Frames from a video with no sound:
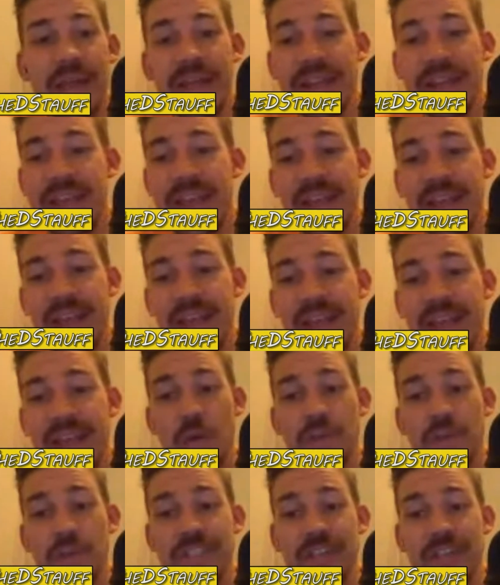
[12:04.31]
Like, hey, it's
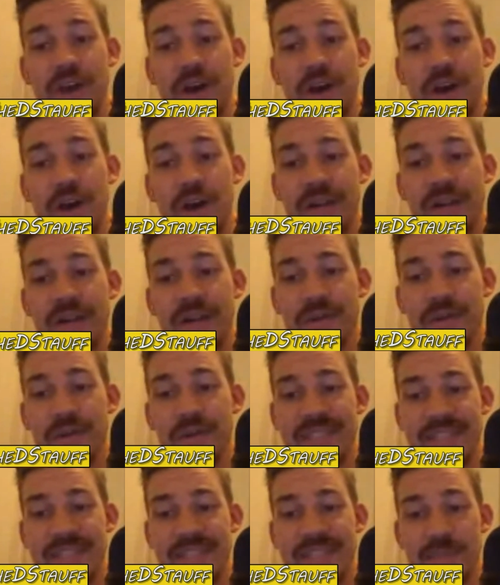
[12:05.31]
so and so. I don't know who
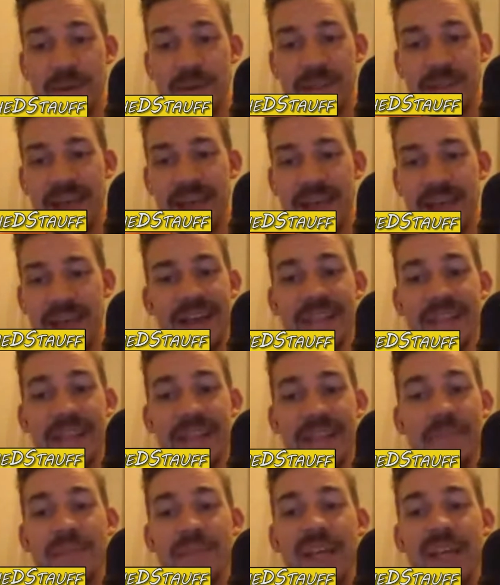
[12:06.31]
this is, but like
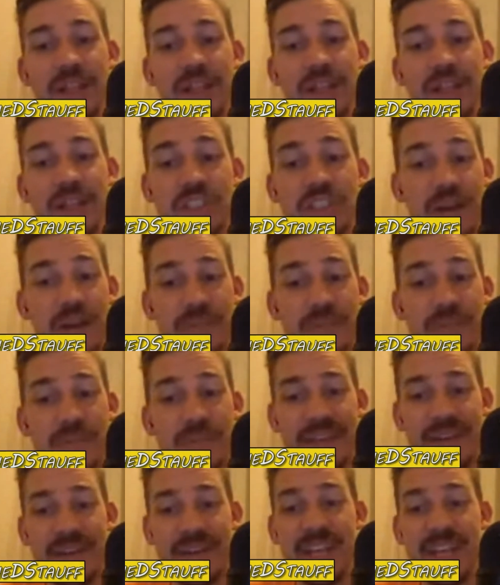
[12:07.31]
lunch on
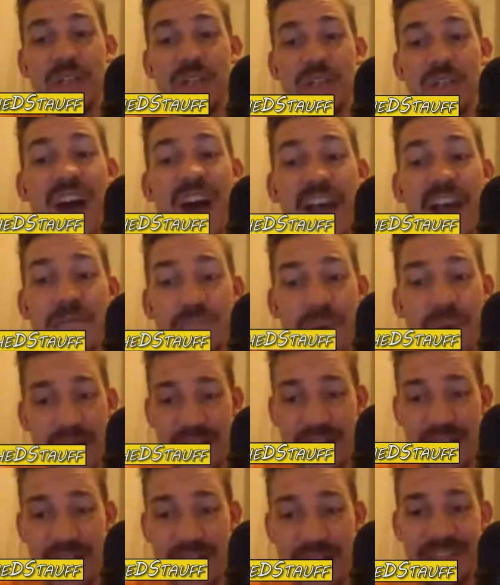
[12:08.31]
me. Or here's
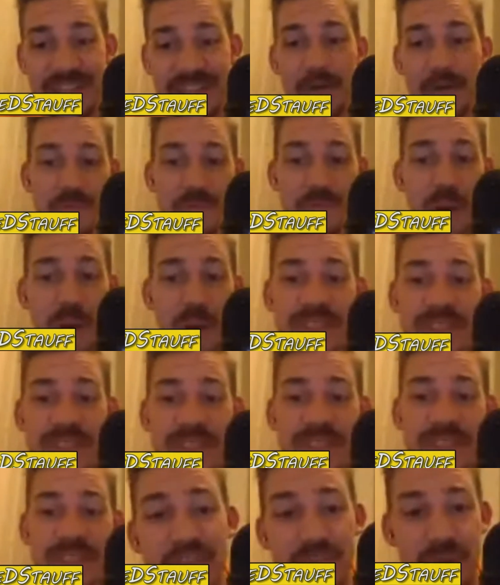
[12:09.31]
$5. Like, I would have posted
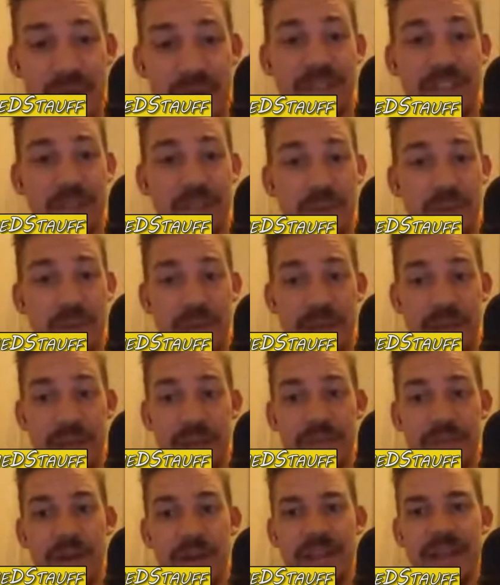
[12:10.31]
$5 to it,
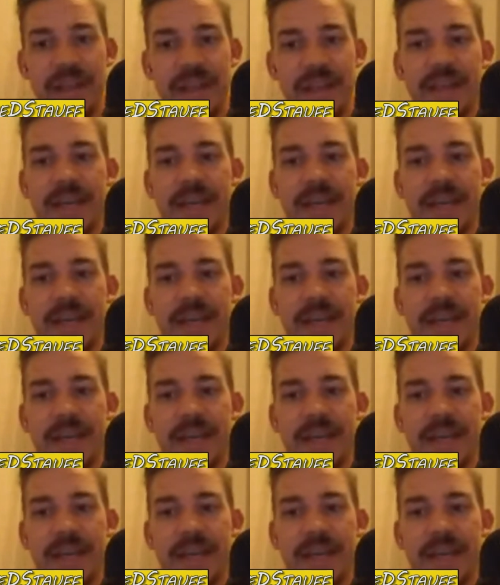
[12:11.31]
right? Like,